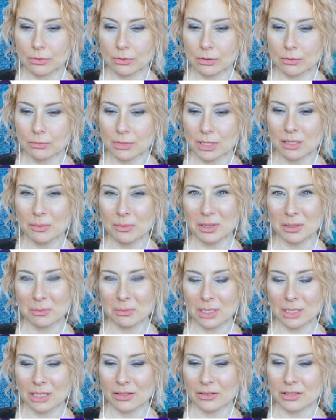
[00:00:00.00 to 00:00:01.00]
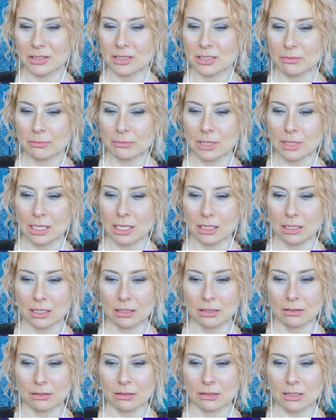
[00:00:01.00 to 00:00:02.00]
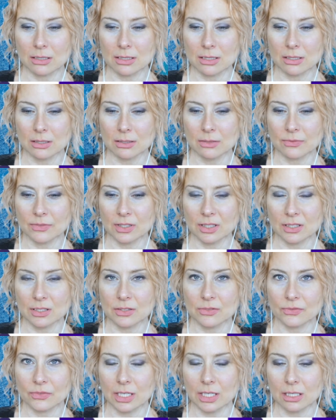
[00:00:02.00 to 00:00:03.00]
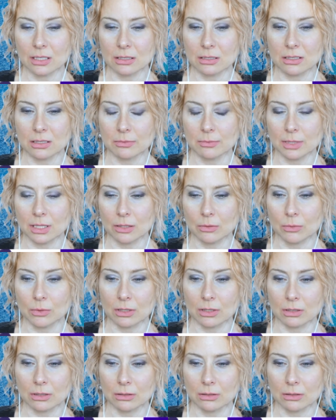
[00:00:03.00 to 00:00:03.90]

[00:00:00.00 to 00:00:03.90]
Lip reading: There might have been a male that didn't make it because it feels fated to me, one of